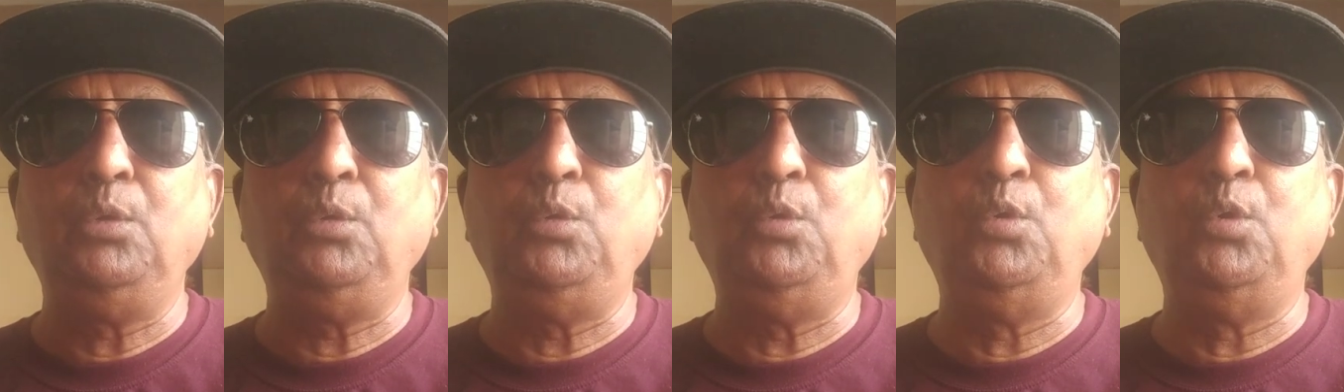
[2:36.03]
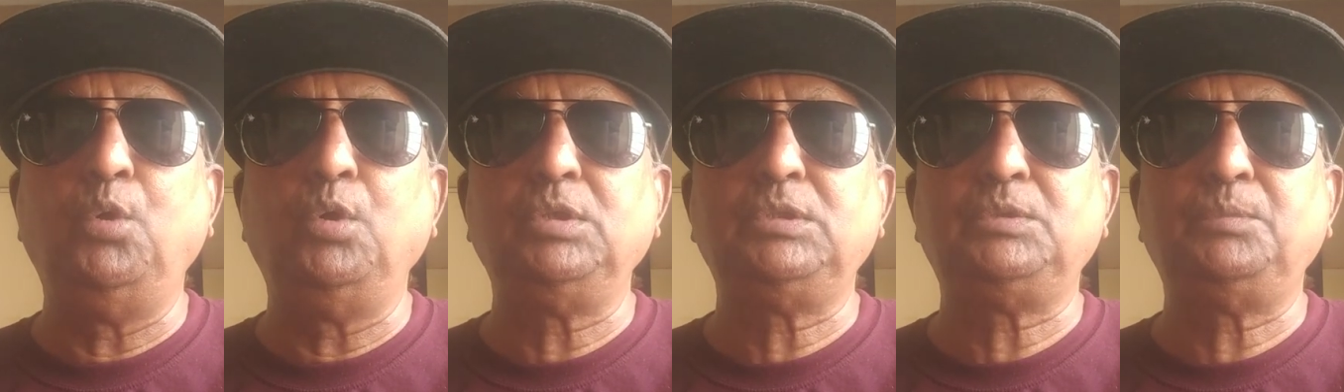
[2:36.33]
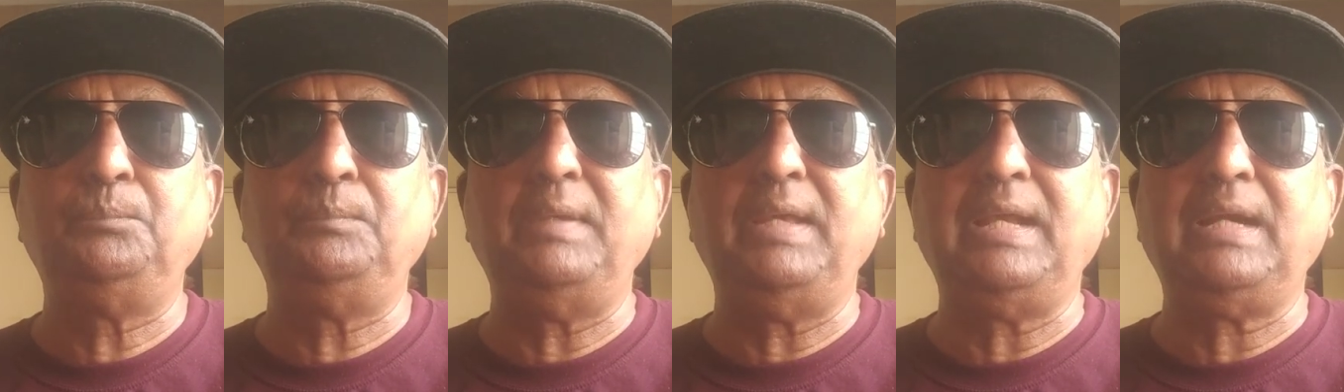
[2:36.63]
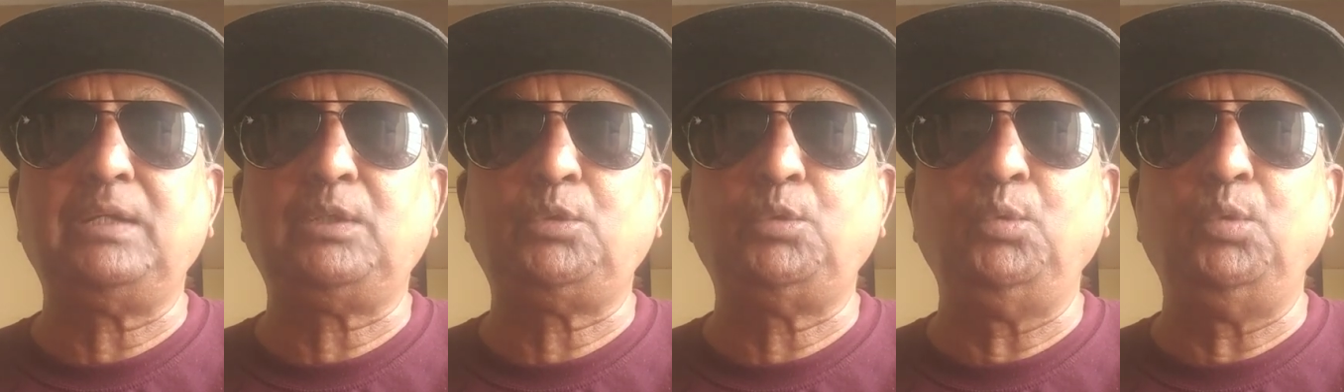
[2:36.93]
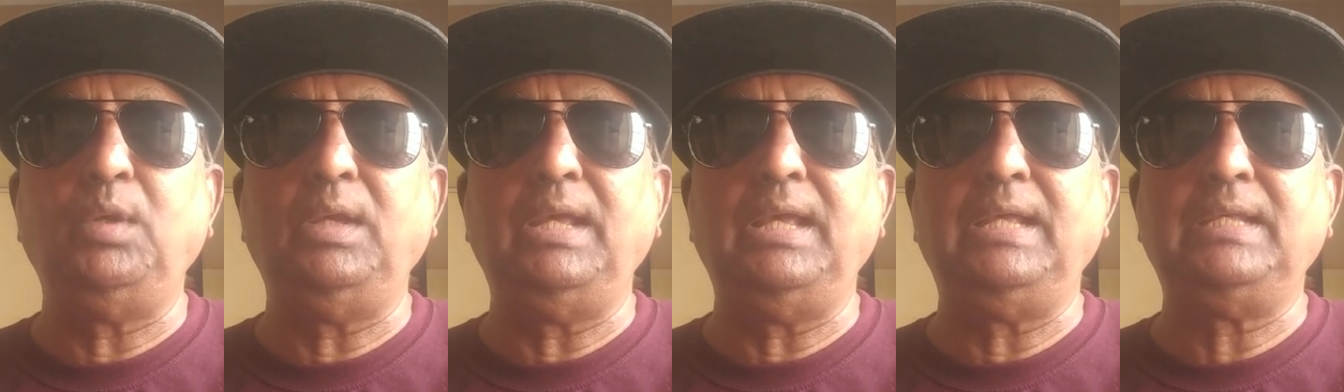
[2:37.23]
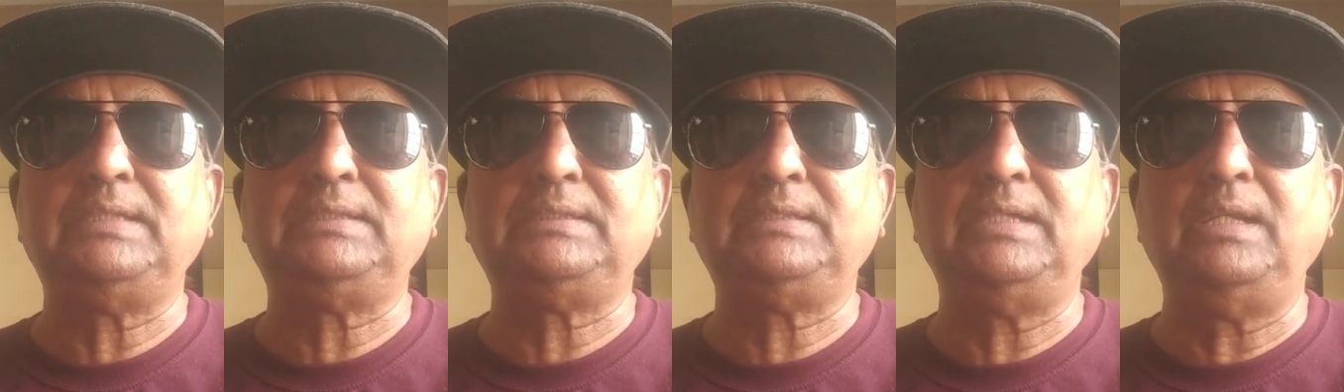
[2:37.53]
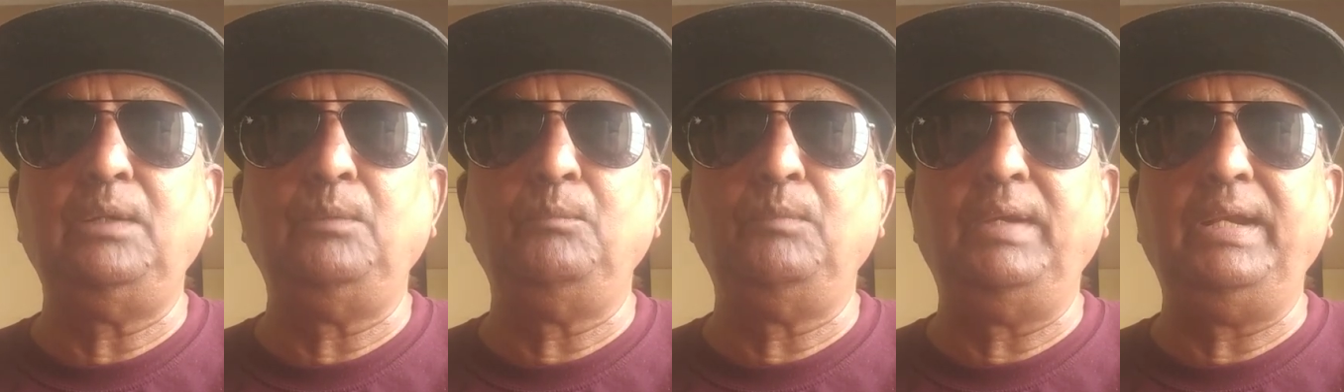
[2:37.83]
goes back to
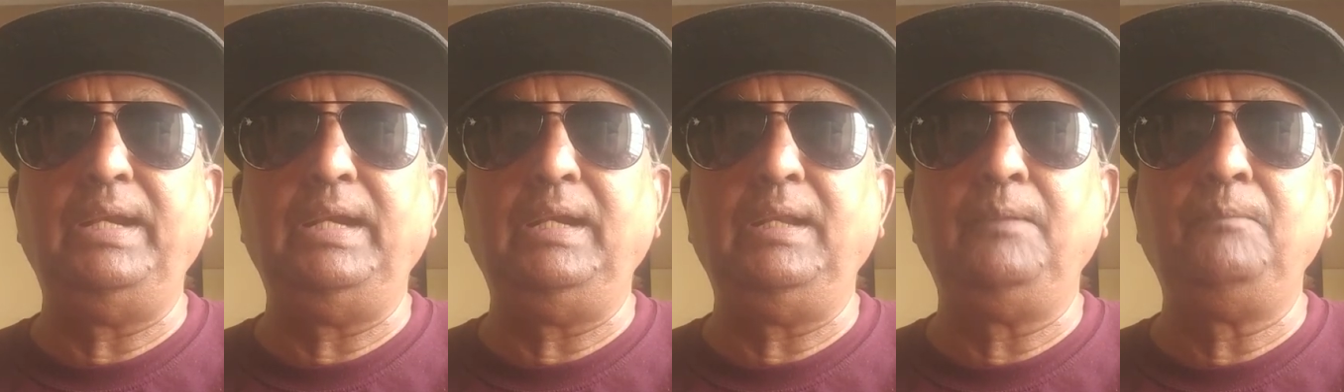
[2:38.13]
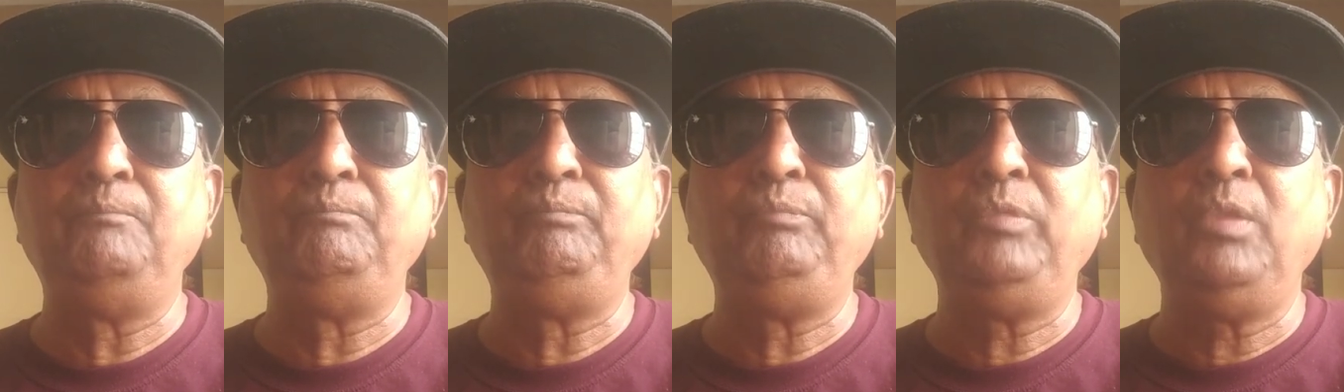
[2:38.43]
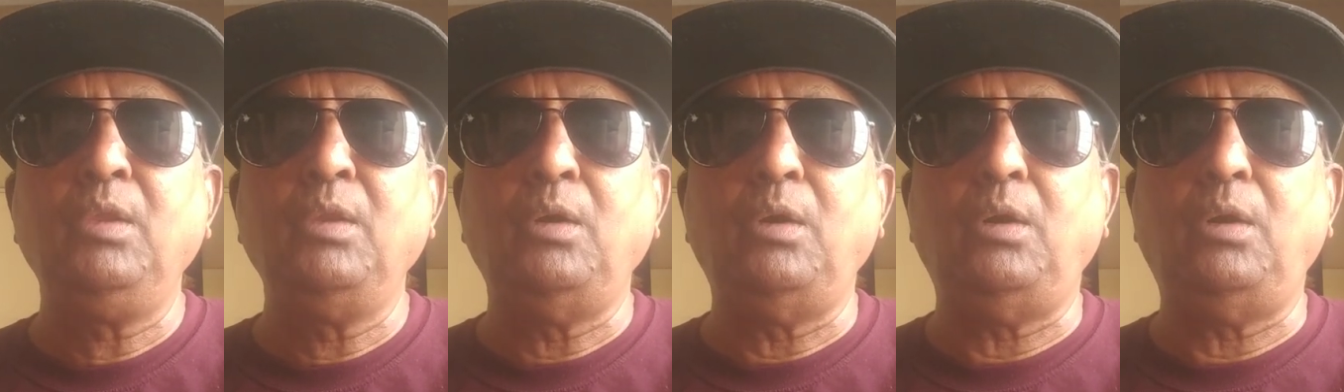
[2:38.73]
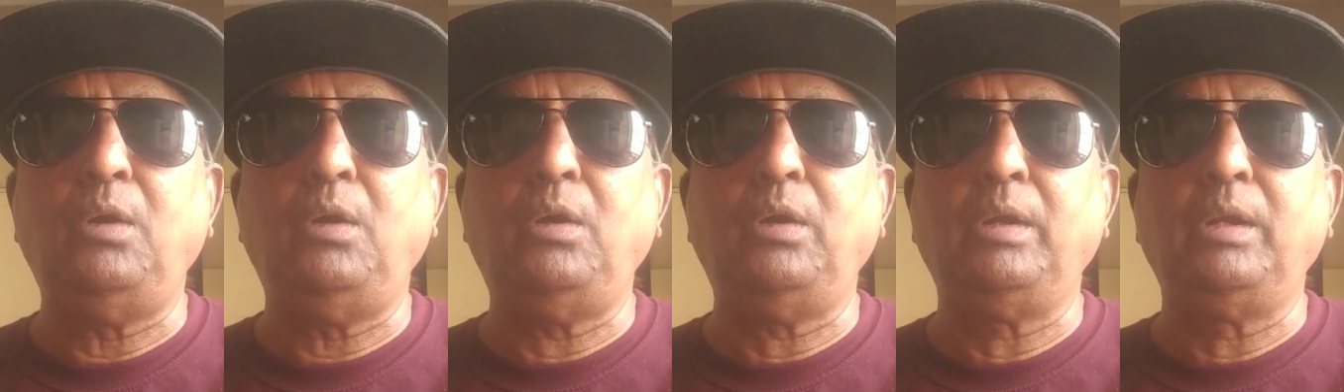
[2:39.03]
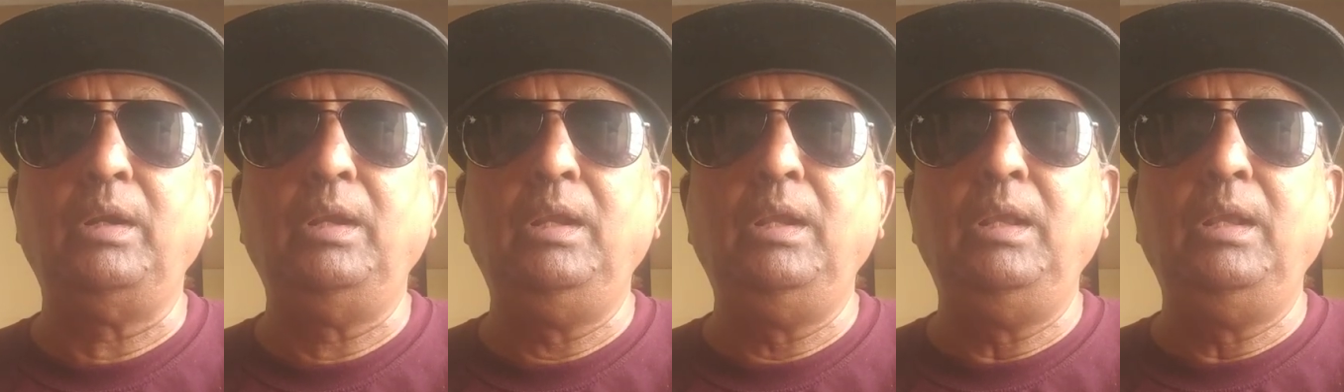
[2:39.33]
astral mind, or